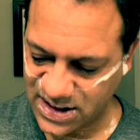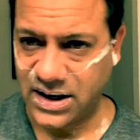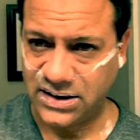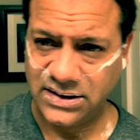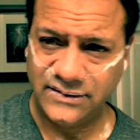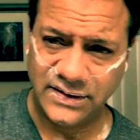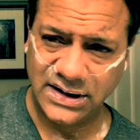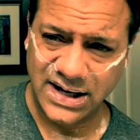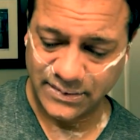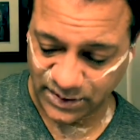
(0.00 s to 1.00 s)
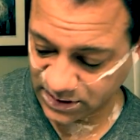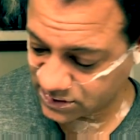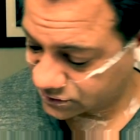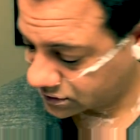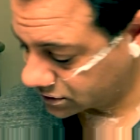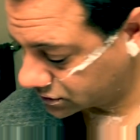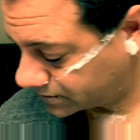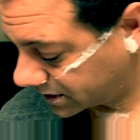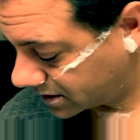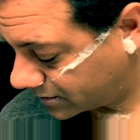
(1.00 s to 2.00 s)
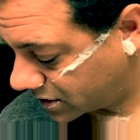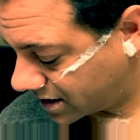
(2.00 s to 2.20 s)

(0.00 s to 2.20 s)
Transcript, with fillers: I'll leave a link below so you can pick it up on